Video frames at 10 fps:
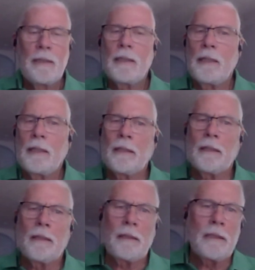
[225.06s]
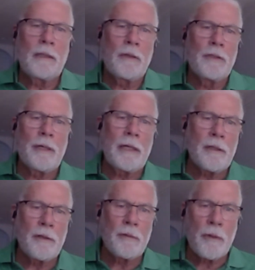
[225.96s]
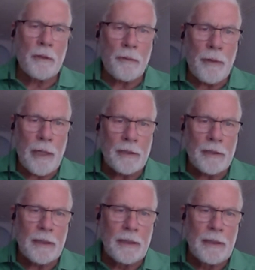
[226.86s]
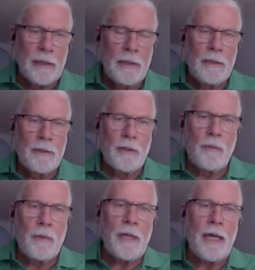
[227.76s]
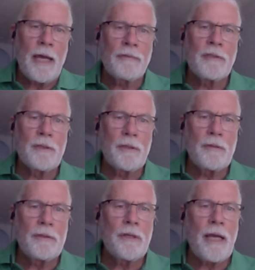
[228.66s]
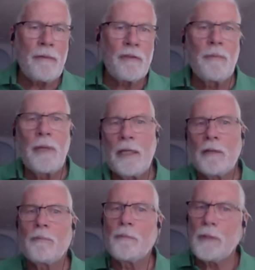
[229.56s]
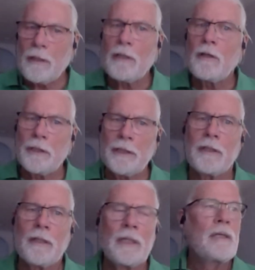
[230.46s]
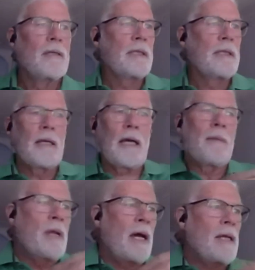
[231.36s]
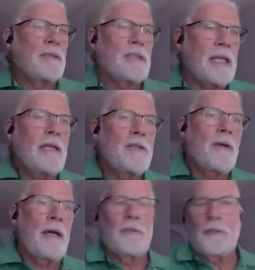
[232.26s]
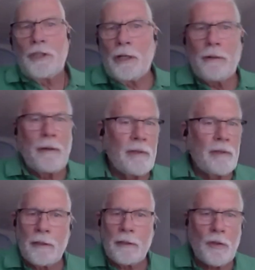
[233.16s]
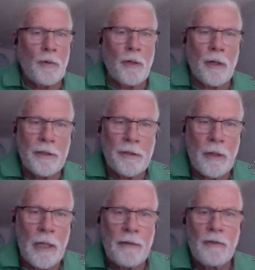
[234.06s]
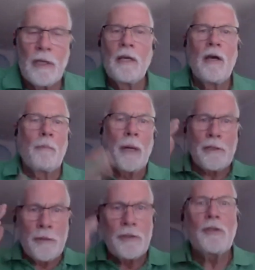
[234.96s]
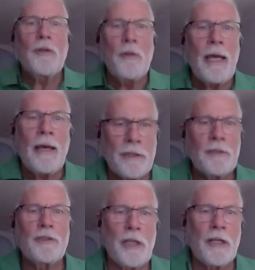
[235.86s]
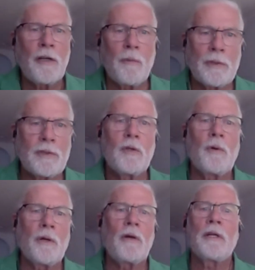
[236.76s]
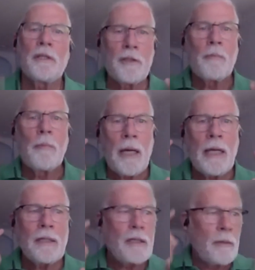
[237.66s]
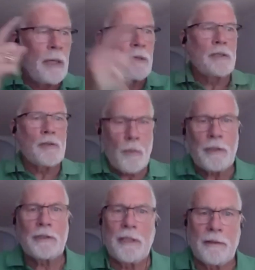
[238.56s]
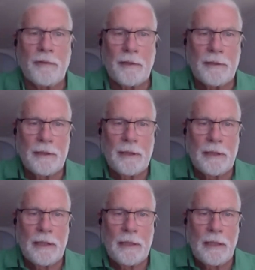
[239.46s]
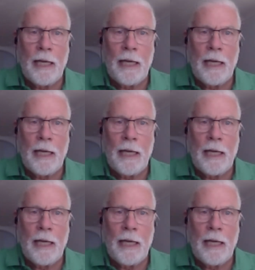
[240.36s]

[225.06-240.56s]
you know, you're heading in the wrong direction. So what you have to do is you have to make it clear that I'm not saying you have to share everything that's going on in your life, but you do have to share what's going on in your mind about this work stuff. Okay.